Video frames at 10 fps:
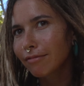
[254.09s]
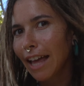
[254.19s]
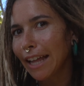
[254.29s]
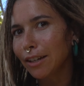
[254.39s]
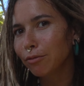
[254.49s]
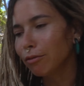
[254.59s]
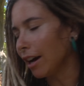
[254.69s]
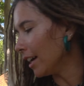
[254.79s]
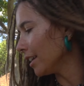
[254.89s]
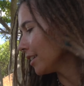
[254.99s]
And
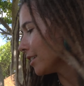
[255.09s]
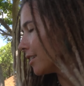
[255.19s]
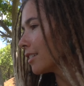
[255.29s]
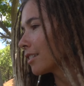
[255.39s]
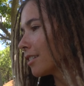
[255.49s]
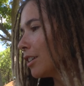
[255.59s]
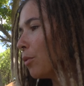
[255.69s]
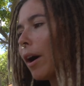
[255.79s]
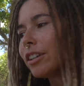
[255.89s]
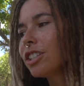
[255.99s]
what? You
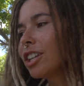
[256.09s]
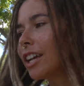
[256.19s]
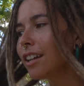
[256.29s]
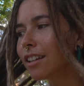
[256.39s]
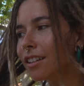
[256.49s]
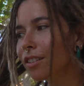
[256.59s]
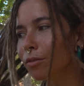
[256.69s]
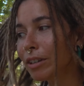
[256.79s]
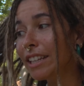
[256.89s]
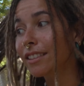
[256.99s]
wash it
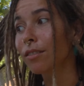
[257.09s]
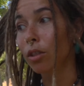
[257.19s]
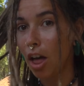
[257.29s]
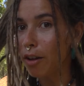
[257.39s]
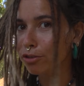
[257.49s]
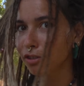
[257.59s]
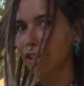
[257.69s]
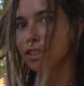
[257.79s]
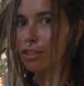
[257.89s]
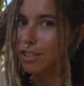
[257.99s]
with laundry
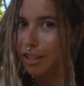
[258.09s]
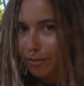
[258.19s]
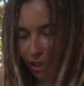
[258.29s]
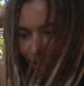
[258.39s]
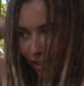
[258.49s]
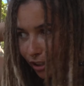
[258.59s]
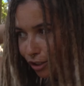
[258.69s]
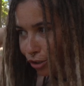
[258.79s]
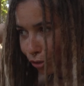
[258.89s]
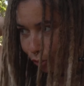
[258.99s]
detergent, which is a
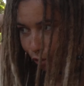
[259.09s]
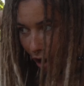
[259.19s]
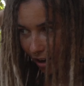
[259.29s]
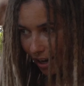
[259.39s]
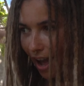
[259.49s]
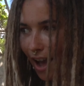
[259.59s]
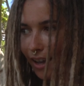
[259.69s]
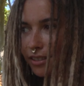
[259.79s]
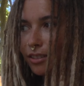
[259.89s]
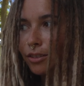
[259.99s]
strong
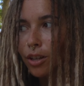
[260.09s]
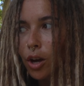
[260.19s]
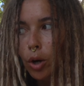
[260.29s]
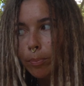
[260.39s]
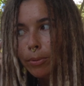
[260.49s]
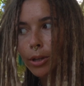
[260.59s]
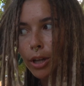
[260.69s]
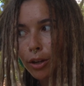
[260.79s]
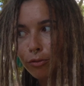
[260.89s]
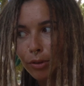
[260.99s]
ass soap,
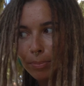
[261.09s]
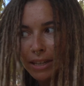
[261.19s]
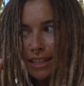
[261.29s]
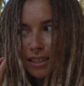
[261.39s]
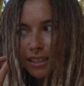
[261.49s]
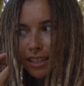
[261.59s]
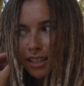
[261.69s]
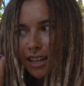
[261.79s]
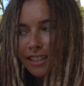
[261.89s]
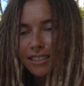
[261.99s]

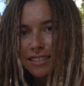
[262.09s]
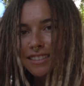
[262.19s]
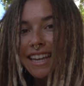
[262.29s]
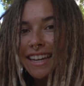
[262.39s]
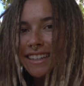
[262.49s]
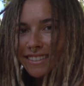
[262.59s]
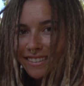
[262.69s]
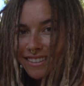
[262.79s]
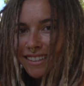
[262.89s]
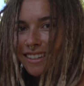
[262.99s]
repeatedly, and it
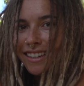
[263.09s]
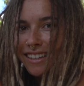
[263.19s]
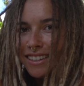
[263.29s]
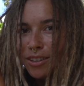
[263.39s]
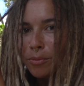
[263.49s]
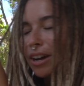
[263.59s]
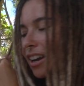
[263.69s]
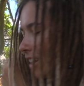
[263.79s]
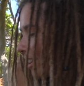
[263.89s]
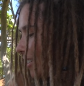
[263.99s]
stays what
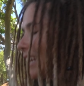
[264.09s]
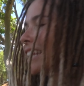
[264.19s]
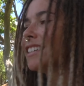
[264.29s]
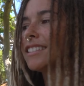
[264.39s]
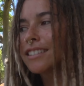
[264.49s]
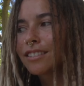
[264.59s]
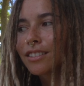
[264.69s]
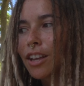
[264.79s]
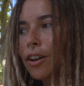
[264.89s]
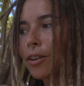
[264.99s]
color it is.
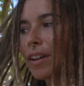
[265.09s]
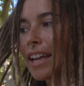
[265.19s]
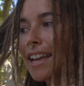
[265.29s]
So